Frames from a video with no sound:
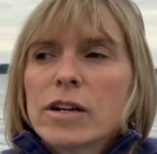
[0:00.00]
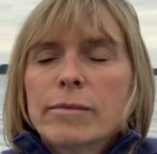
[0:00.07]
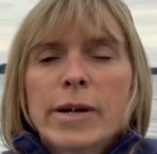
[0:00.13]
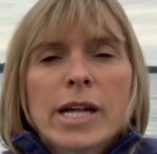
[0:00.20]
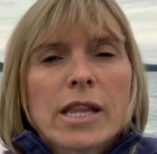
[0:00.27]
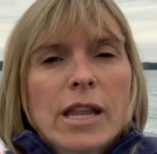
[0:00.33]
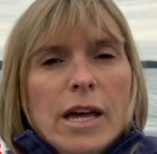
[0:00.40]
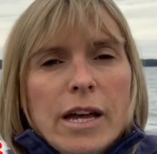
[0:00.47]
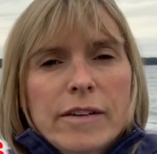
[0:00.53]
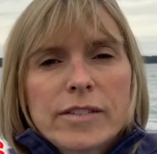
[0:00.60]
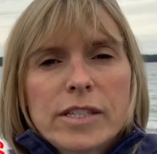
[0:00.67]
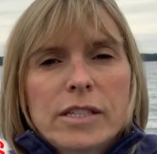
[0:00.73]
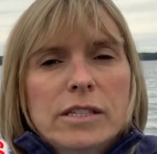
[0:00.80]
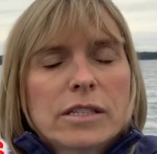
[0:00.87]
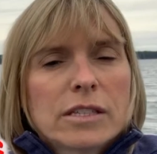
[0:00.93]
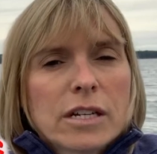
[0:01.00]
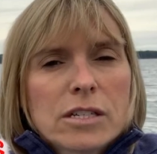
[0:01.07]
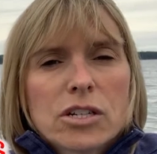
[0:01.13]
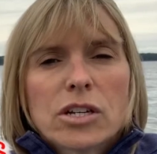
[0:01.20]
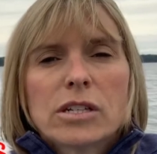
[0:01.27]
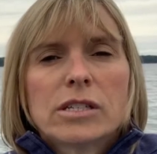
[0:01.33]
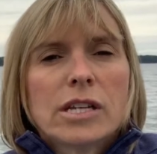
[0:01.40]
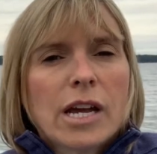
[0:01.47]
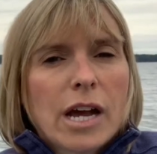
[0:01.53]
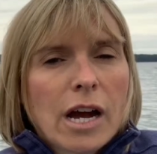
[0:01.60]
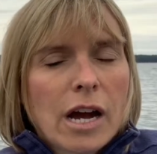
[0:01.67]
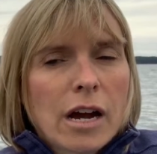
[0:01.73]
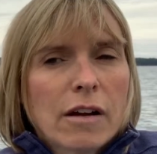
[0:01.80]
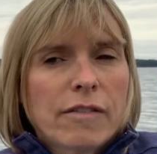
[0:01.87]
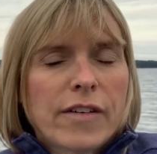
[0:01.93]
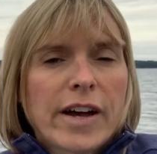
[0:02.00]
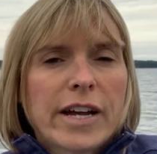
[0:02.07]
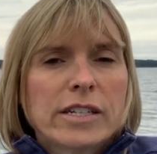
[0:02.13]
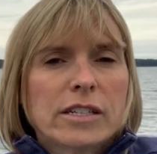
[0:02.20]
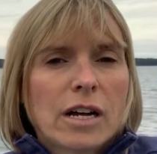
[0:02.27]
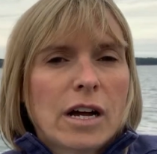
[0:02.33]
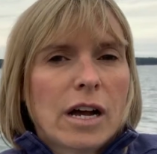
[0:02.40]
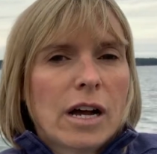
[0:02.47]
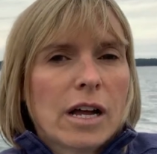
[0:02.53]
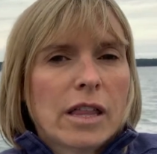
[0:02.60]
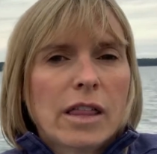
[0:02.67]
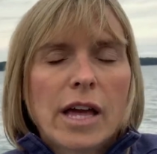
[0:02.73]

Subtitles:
in my life seen such a terrified dog.